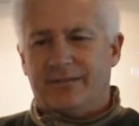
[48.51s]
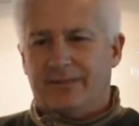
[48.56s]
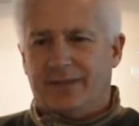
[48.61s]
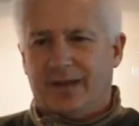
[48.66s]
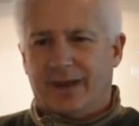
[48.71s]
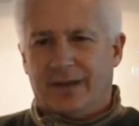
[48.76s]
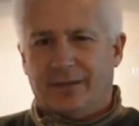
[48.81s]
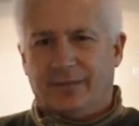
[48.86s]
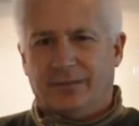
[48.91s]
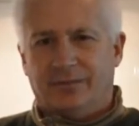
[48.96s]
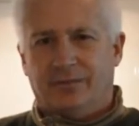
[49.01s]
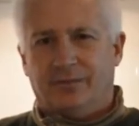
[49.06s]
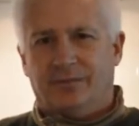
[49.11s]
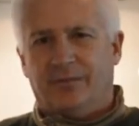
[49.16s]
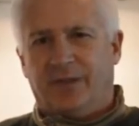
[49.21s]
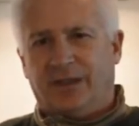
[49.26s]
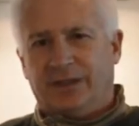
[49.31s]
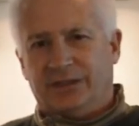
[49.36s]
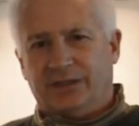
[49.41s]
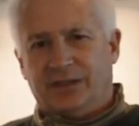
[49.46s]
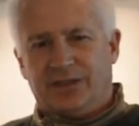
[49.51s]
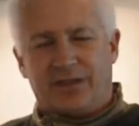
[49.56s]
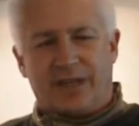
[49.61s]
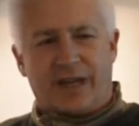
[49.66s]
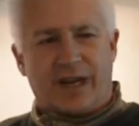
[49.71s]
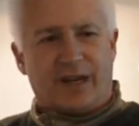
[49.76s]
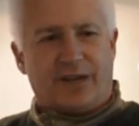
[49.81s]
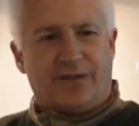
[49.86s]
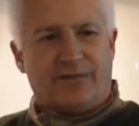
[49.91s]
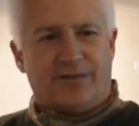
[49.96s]
I'm feeling a little
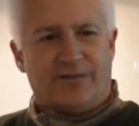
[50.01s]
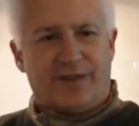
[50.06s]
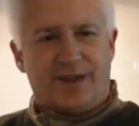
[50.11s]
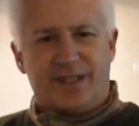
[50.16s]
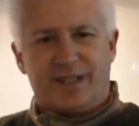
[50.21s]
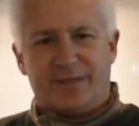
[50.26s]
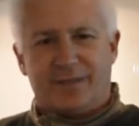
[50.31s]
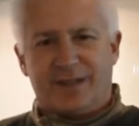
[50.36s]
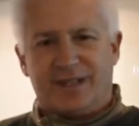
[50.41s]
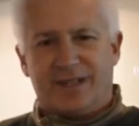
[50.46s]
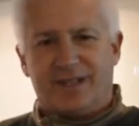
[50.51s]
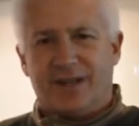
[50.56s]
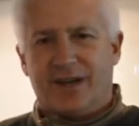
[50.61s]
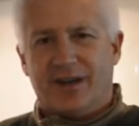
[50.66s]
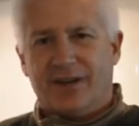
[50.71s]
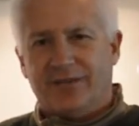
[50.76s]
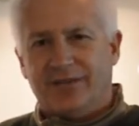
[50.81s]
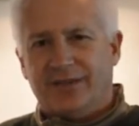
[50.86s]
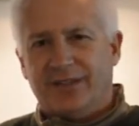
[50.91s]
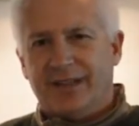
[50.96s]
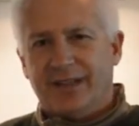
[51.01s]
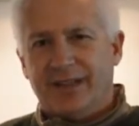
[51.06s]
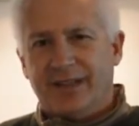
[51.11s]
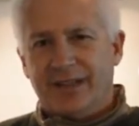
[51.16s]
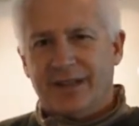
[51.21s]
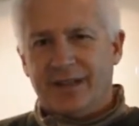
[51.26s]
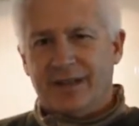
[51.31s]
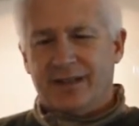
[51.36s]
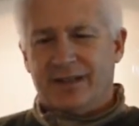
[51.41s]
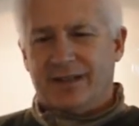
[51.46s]
tired and fussy myself.
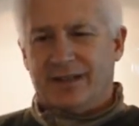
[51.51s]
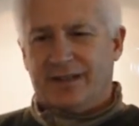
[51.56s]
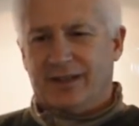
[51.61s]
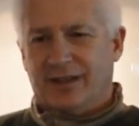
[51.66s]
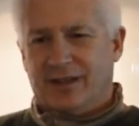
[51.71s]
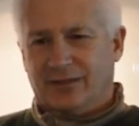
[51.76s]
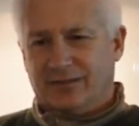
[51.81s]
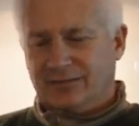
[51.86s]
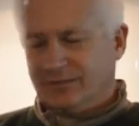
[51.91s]
Don't